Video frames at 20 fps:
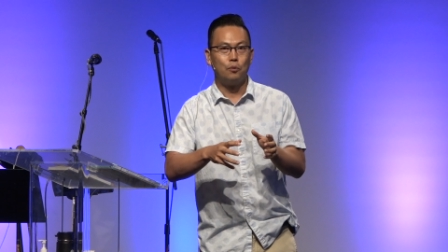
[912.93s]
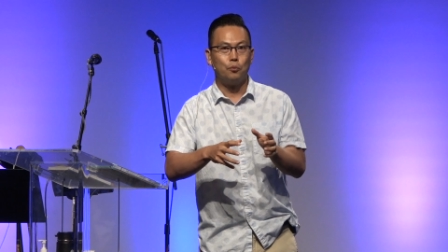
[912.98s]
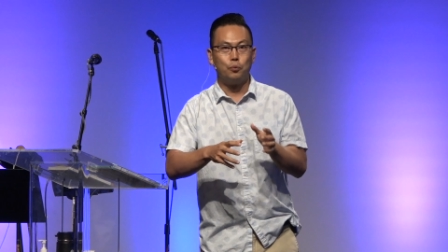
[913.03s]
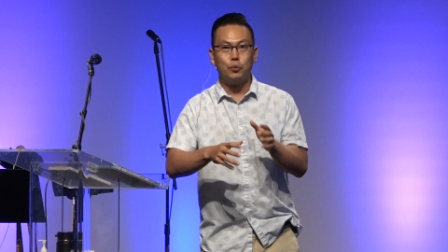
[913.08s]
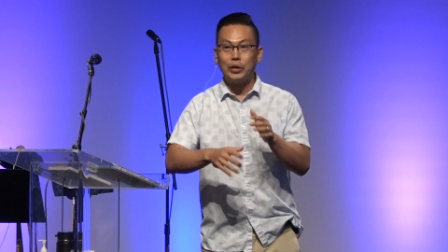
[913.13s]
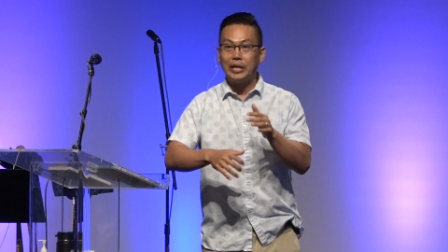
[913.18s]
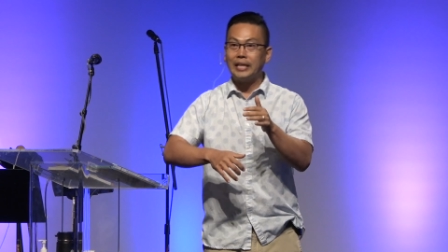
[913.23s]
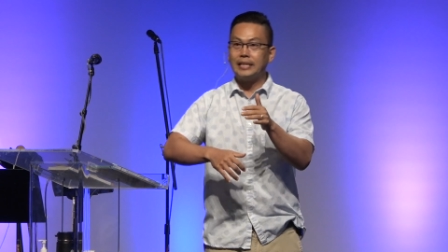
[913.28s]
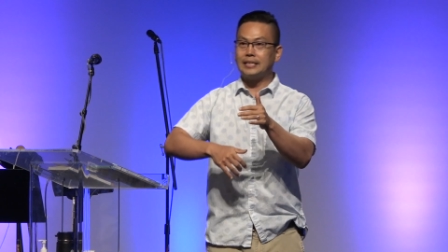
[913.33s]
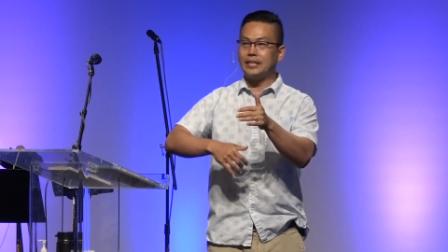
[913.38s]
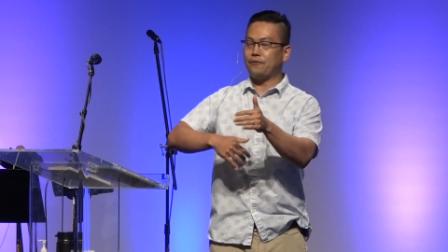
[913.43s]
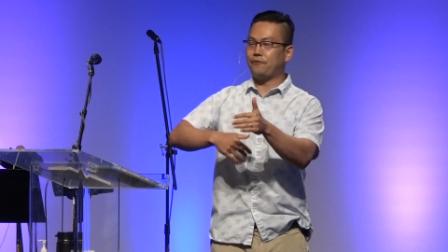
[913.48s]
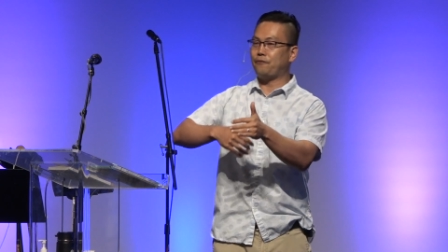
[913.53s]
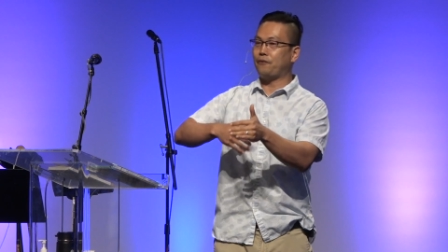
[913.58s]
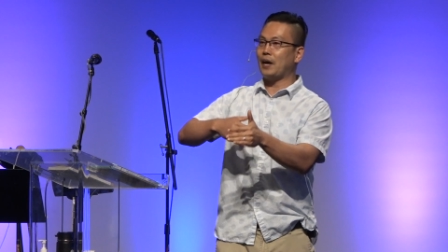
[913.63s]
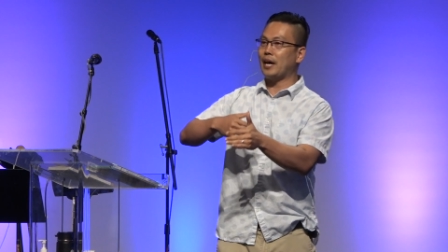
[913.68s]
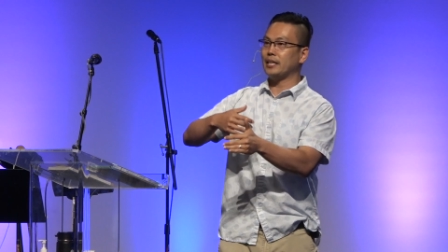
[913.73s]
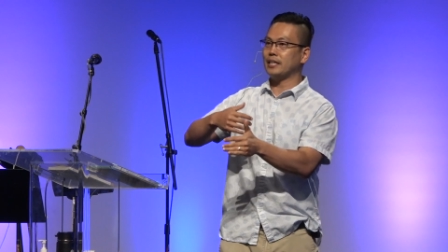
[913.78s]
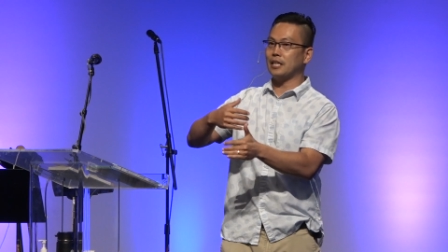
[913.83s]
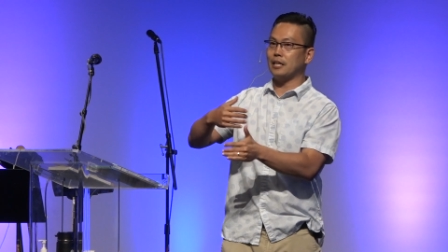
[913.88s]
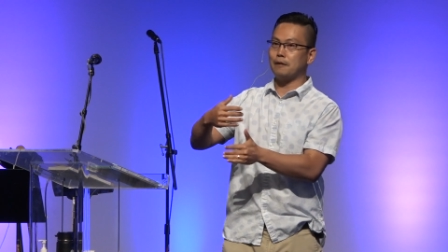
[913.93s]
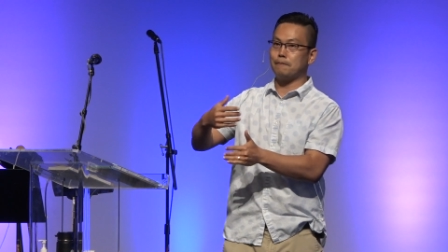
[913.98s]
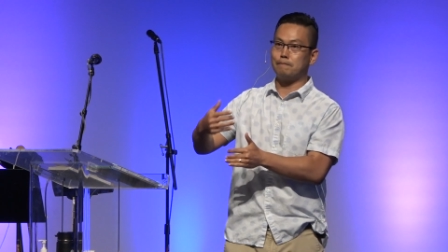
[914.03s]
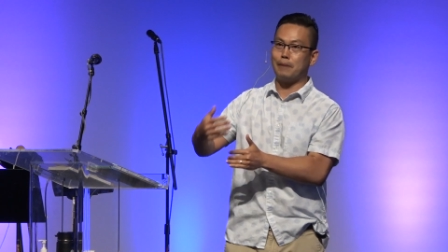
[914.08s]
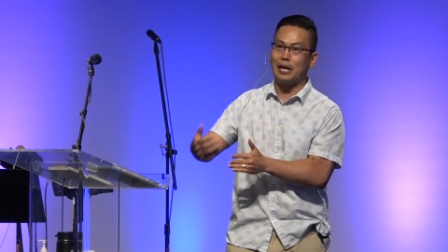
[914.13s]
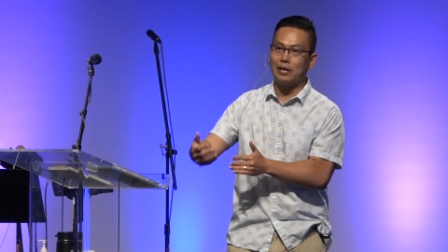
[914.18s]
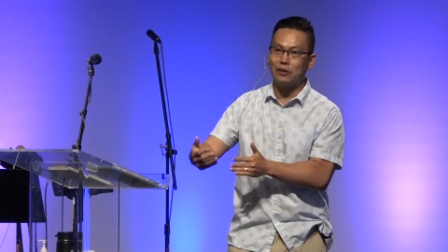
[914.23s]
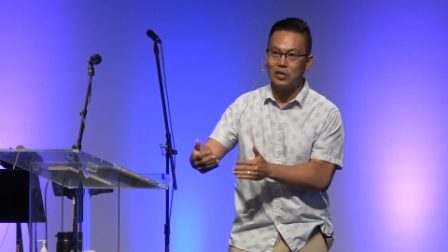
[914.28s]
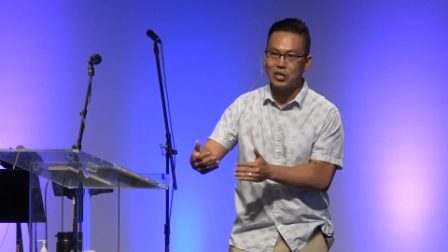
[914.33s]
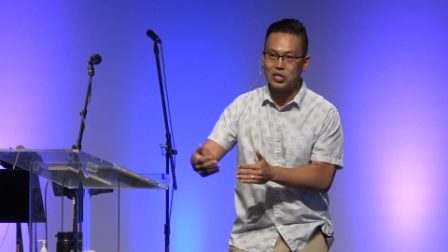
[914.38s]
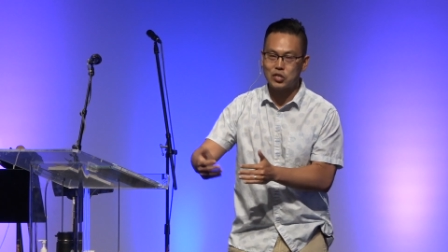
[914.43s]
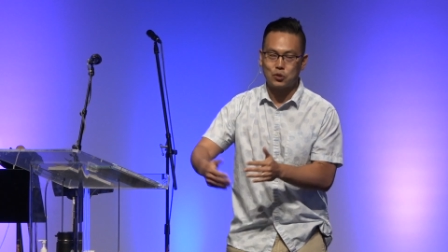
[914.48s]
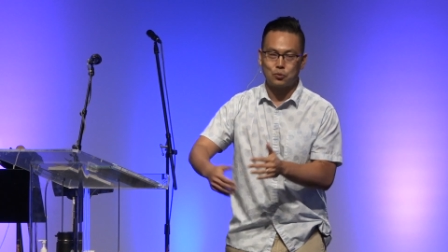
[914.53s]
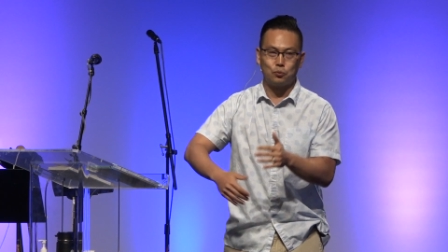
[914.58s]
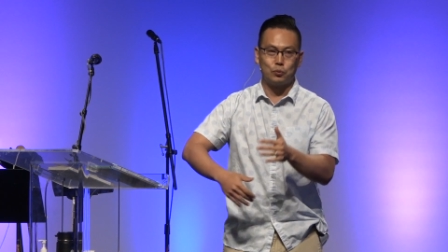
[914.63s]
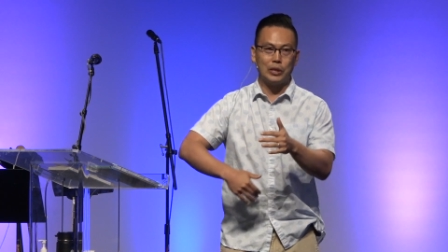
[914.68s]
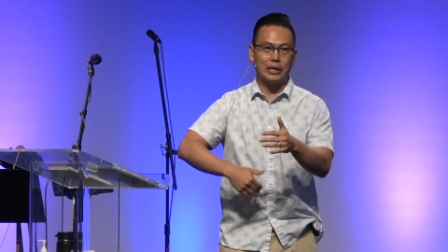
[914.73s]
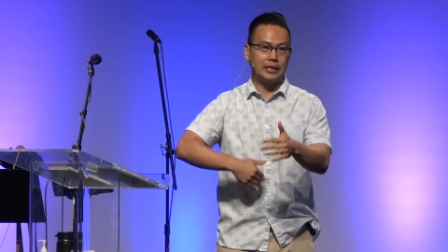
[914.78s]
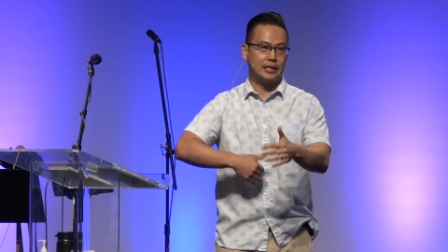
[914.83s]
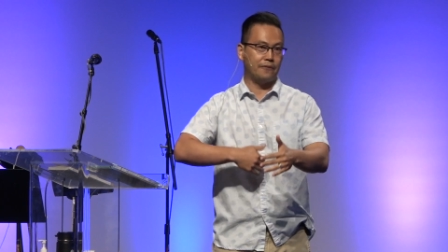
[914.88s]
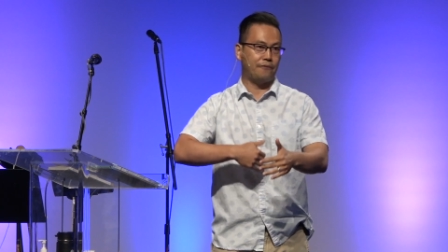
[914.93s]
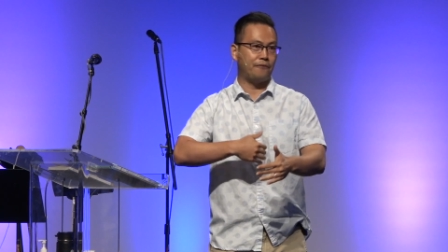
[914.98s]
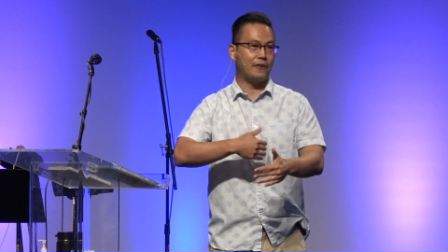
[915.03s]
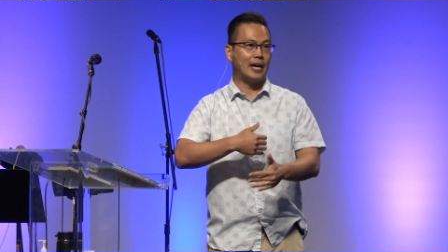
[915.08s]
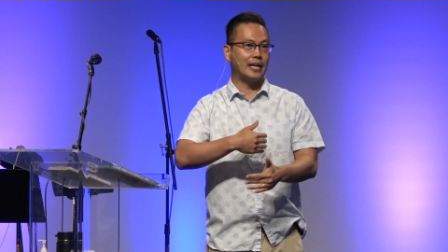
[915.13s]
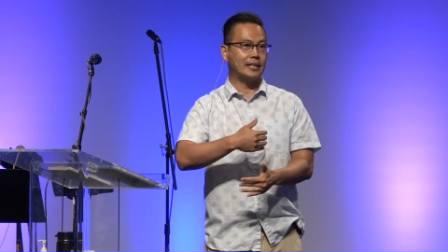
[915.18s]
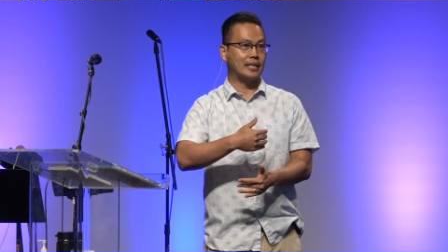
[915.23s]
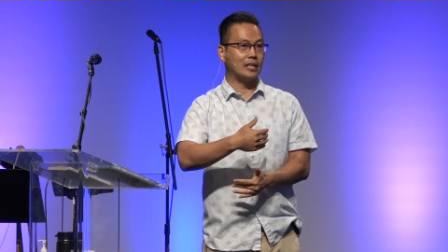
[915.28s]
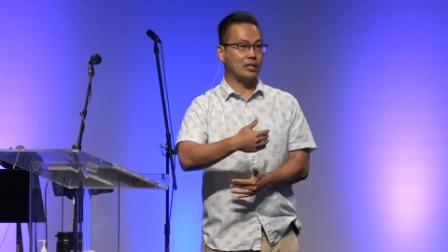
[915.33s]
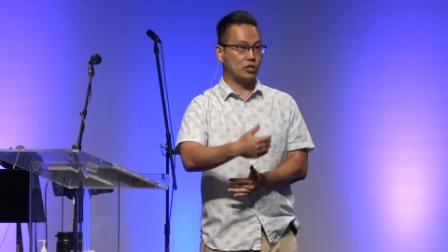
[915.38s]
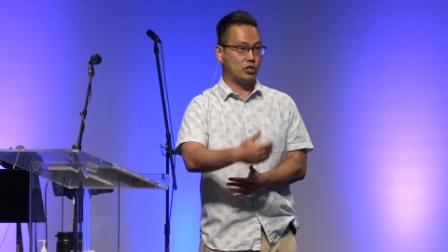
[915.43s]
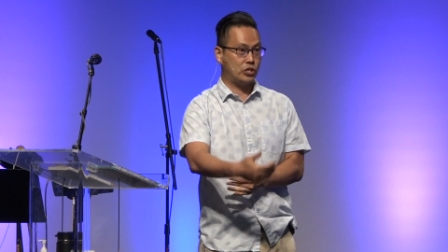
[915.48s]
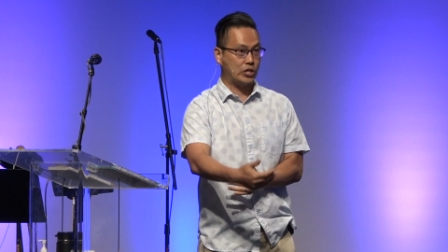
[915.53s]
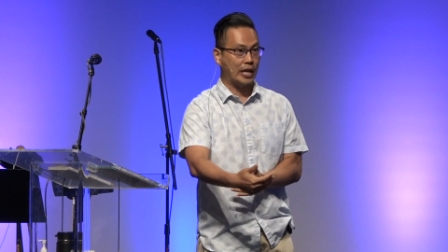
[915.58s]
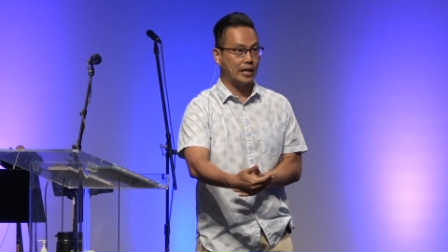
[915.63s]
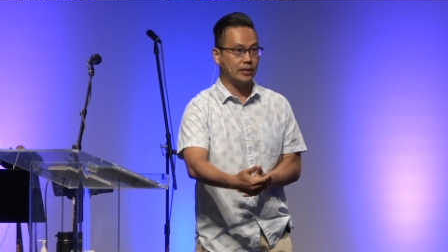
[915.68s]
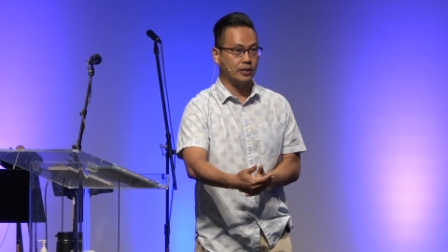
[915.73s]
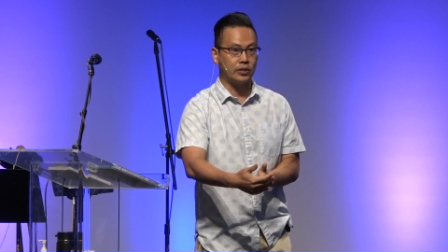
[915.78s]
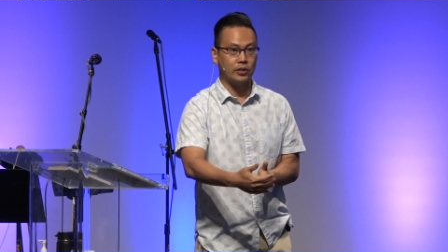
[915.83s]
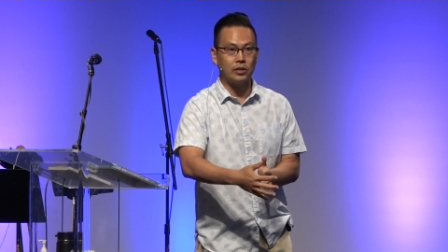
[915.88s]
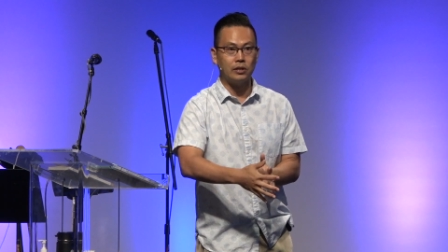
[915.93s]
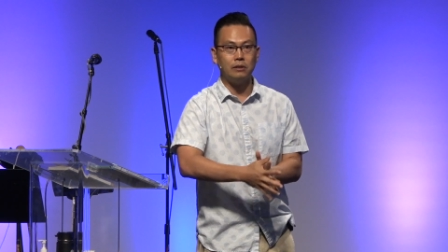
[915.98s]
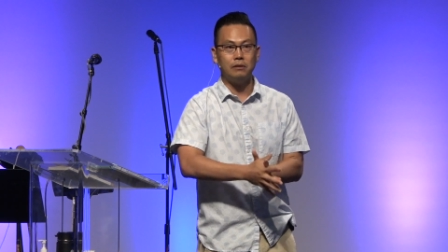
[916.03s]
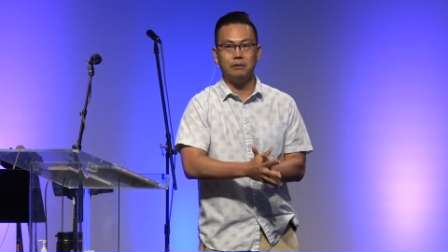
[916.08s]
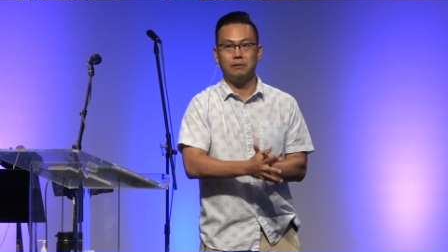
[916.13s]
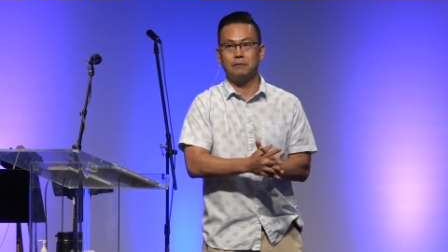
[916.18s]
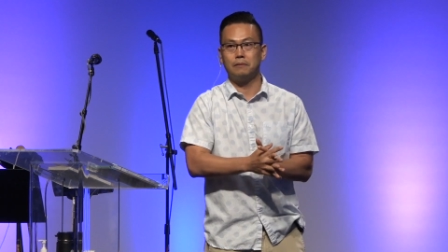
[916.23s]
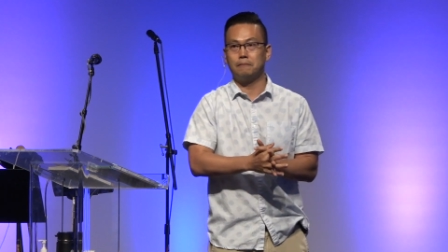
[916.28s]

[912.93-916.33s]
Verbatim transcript: redefining marriage, redefining gender